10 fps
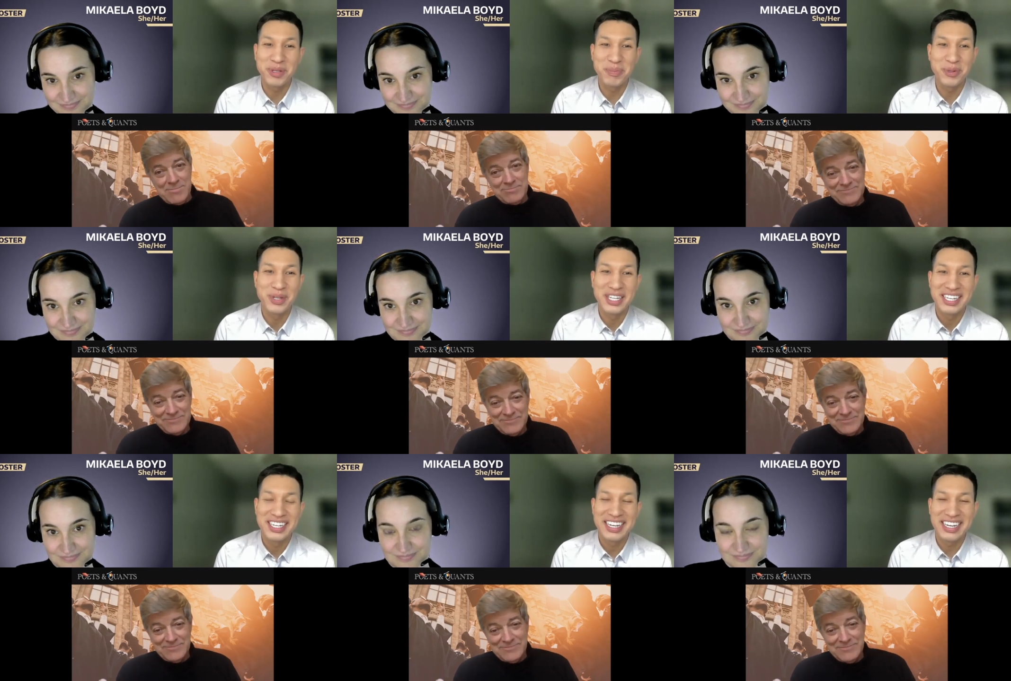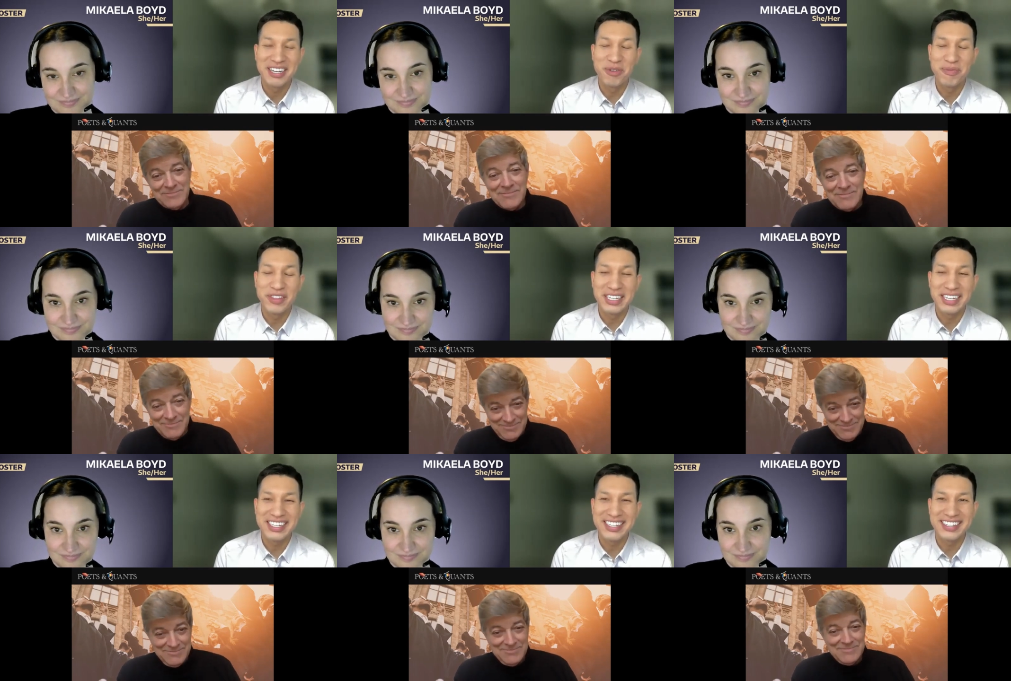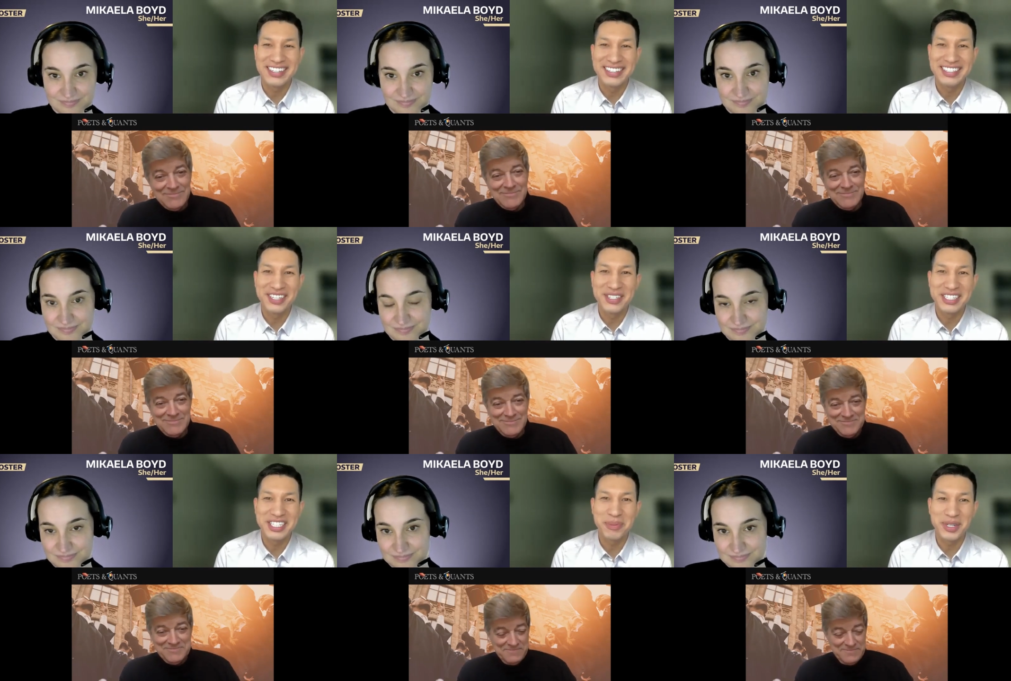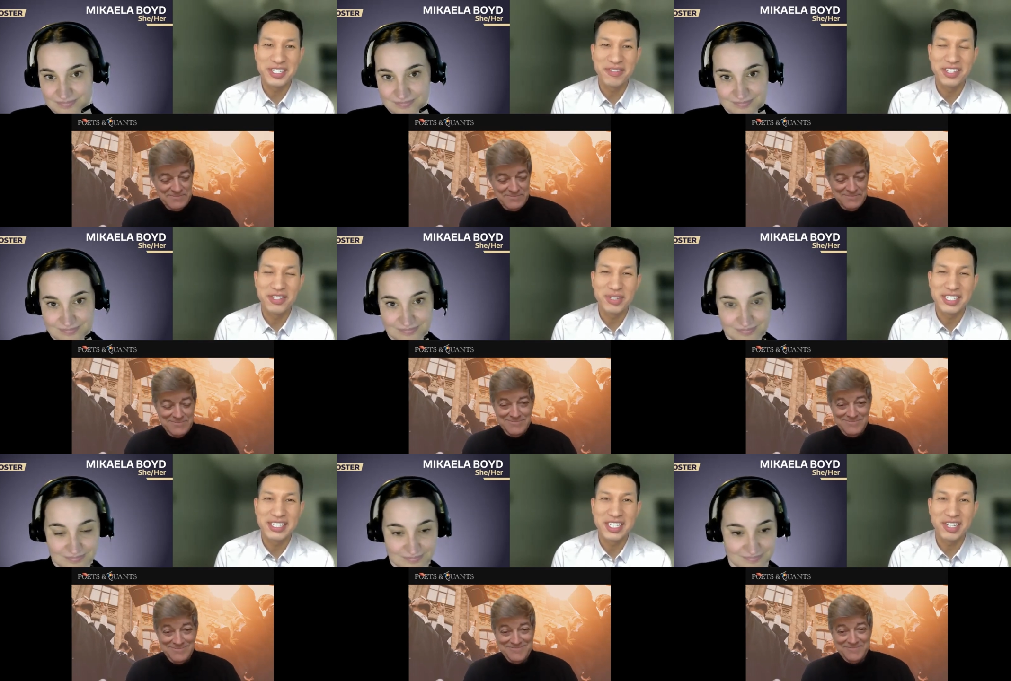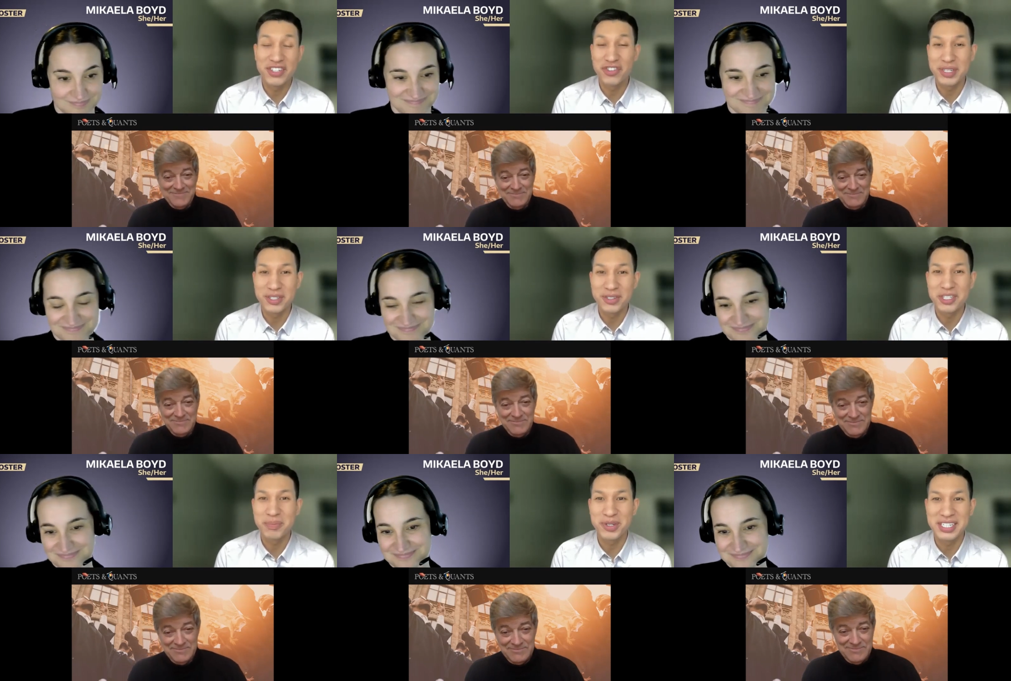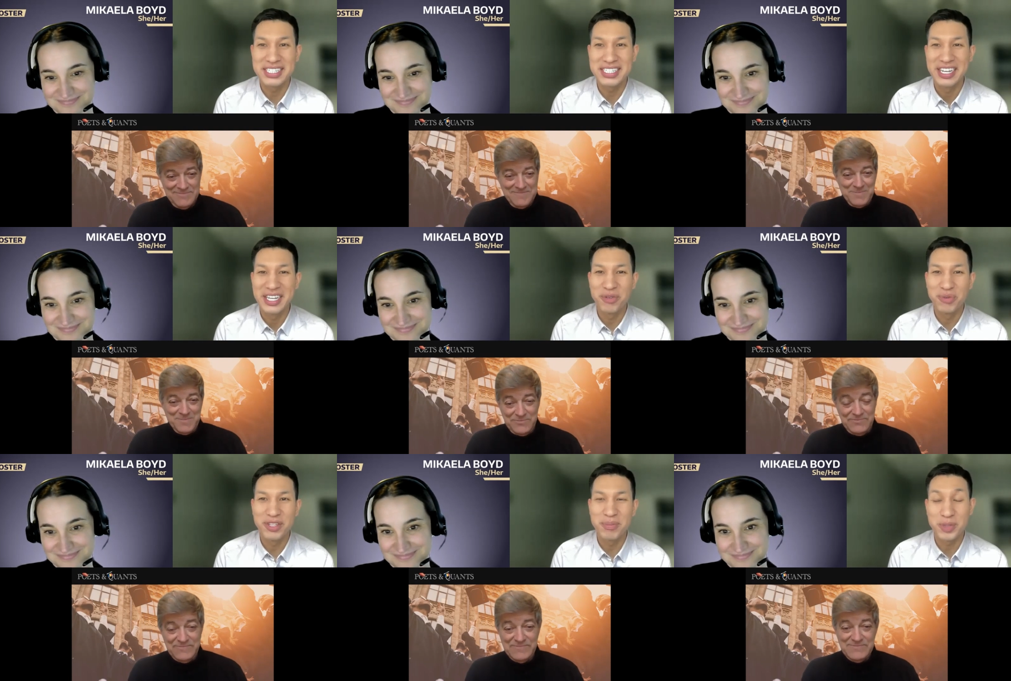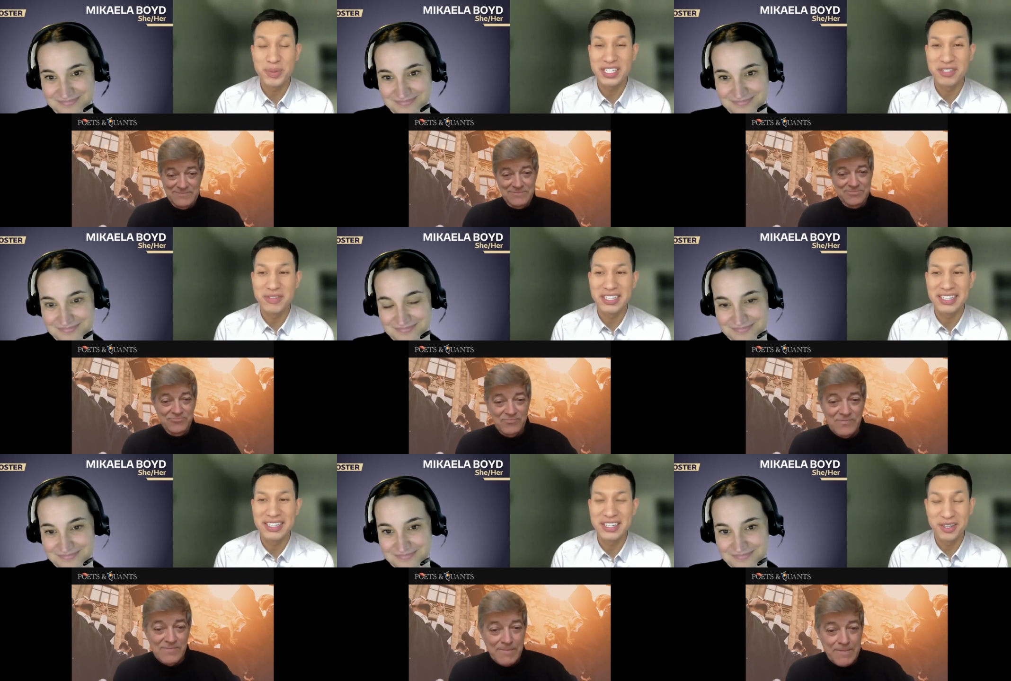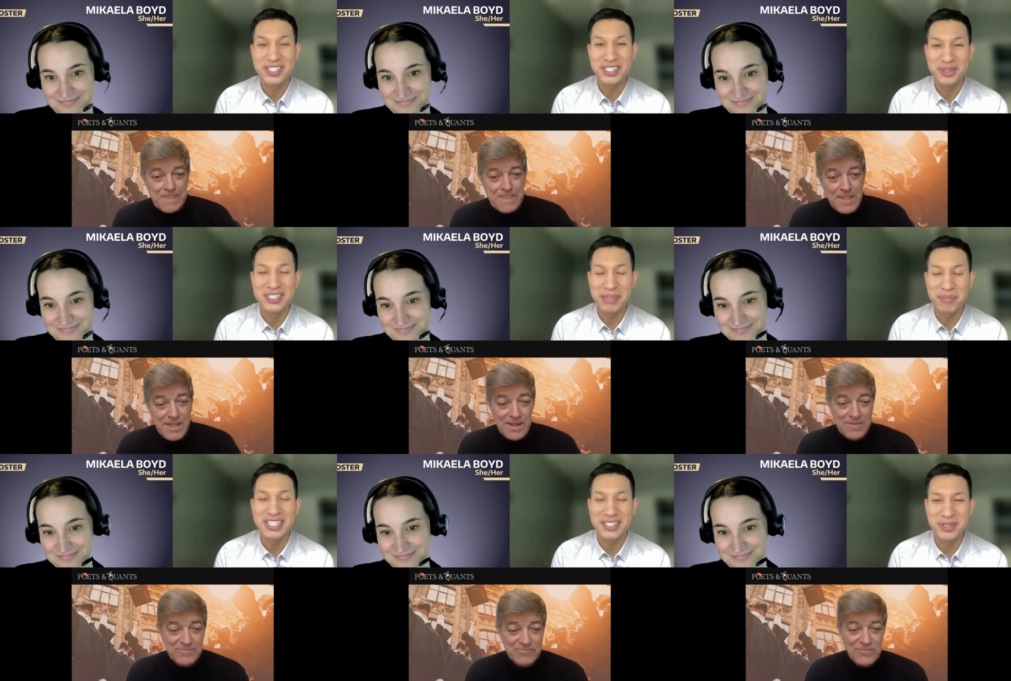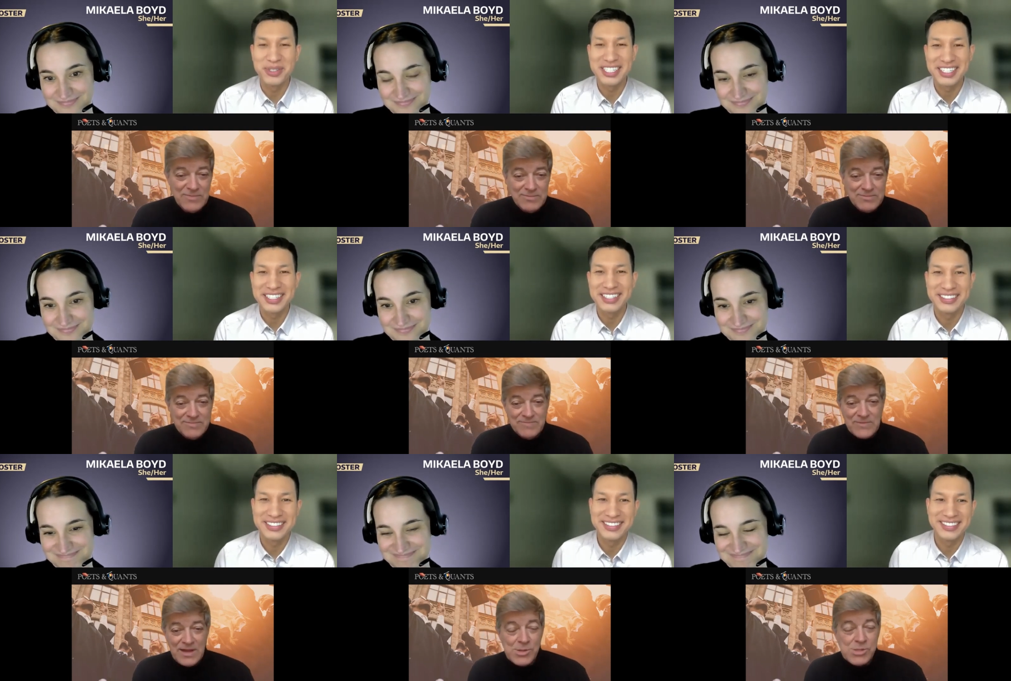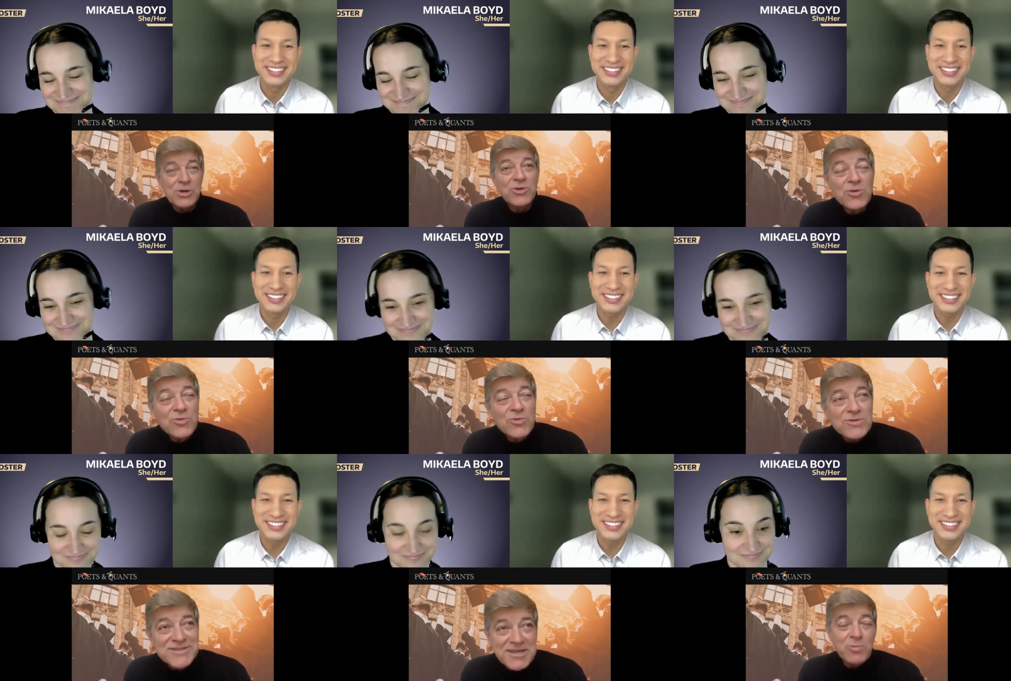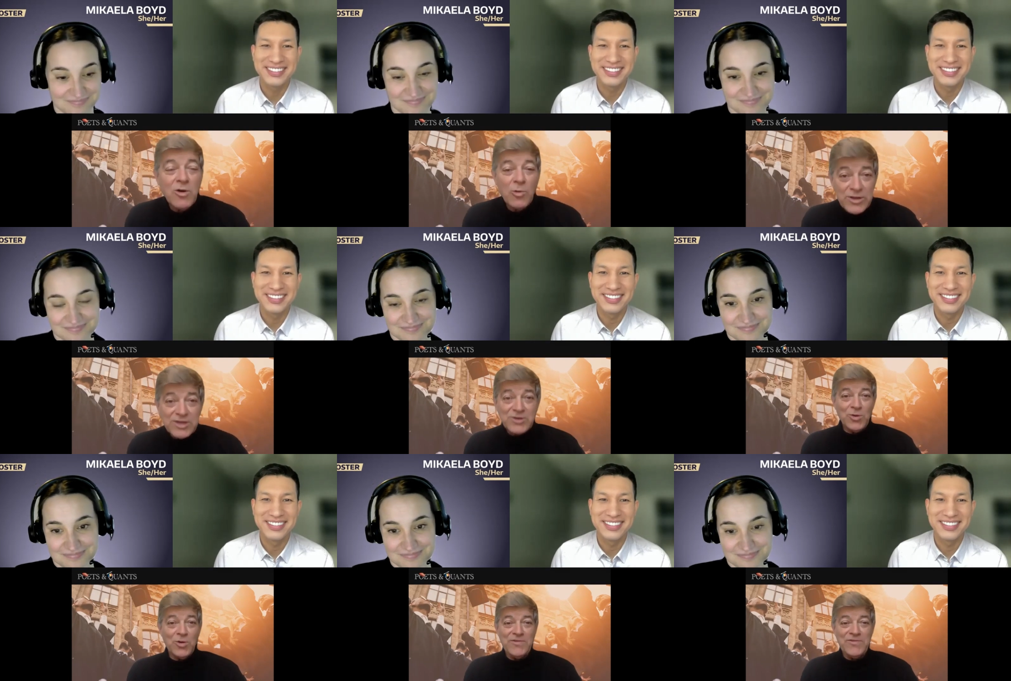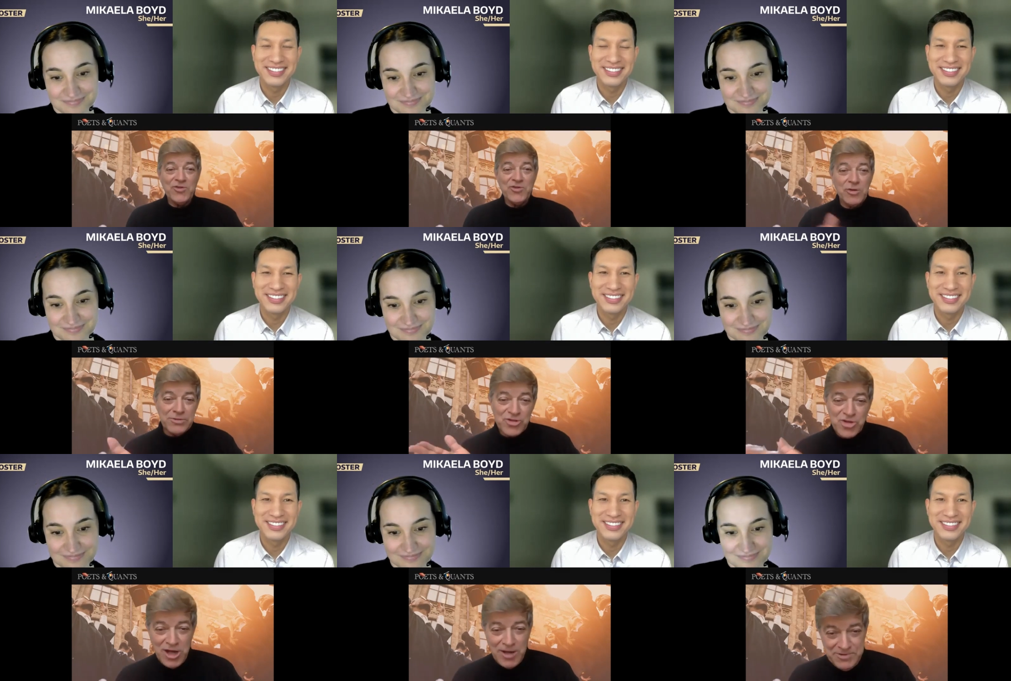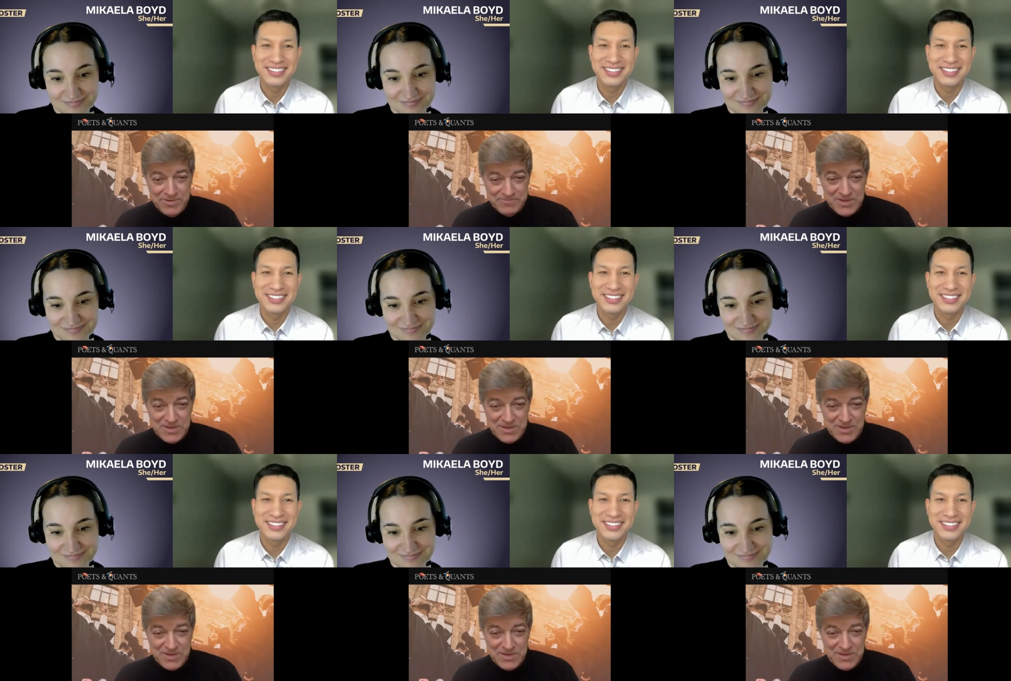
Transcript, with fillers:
Speaker 1: people, and hopefully I can share this experience of this recent transformational experience with
Speaker 2: prospective college students, MBA students. So you did what we call the triple jump.